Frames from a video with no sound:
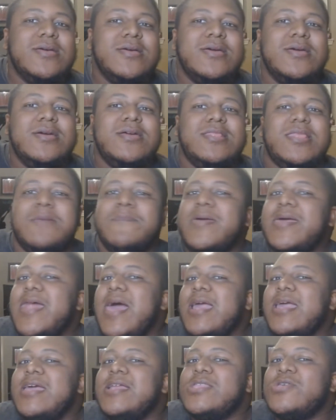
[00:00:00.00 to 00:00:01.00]
They may not
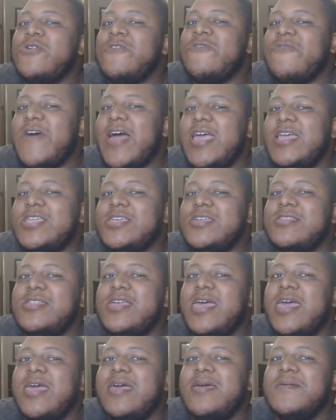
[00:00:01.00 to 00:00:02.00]
get into a fight just
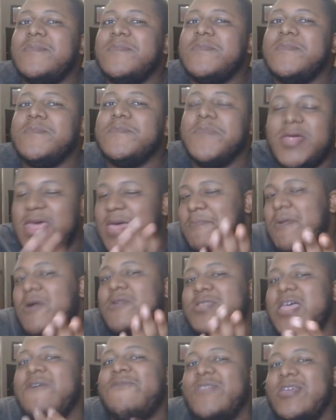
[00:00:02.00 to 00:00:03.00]
yet, but they most
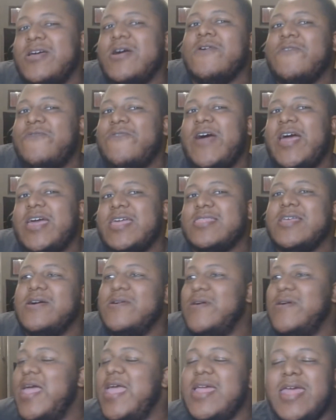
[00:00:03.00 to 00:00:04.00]
definitely gonna fight though.
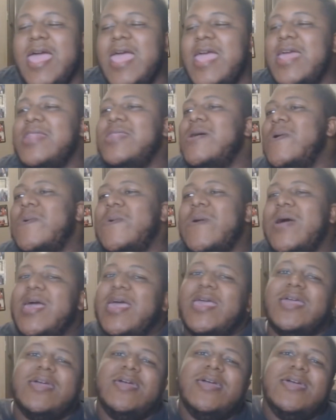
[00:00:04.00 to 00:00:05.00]
Ain't no
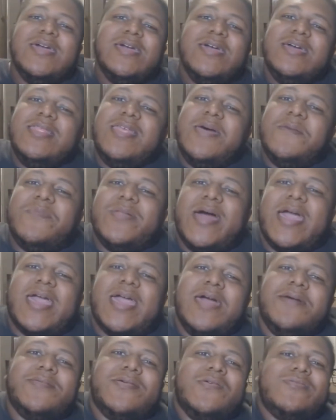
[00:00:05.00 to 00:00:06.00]
way that Black
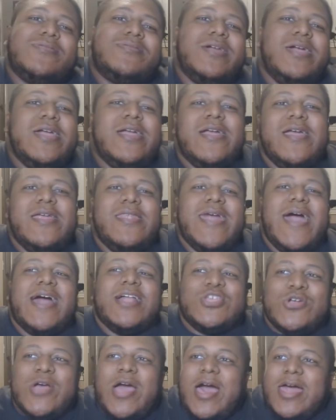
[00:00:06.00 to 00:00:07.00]
Adam gonna sit here and not
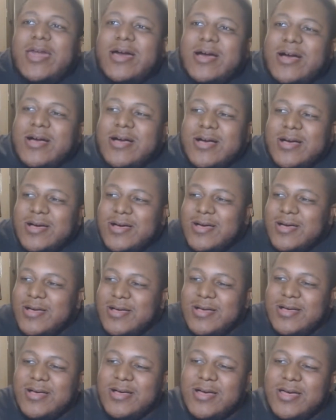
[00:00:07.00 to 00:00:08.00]
try
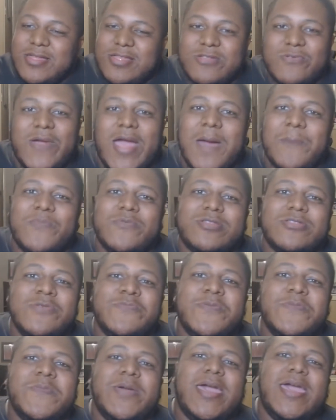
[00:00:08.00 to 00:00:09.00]
to scrap with
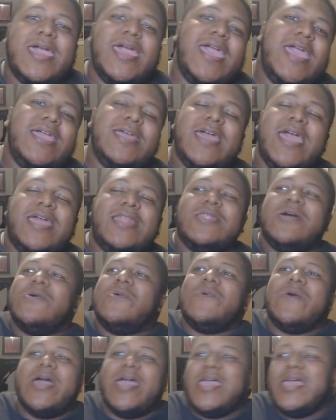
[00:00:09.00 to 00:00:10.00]
Superman. Ain't no
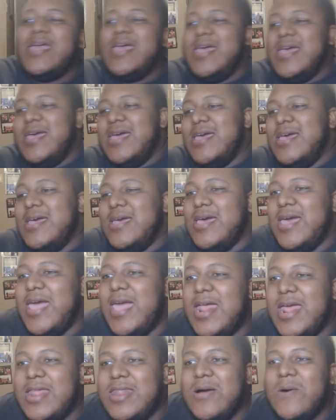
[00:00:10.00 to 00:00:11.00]
way.
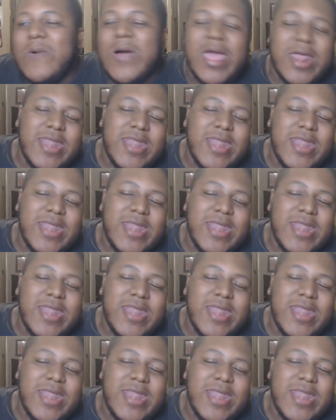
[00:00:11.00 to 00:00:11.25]
Ain't no way.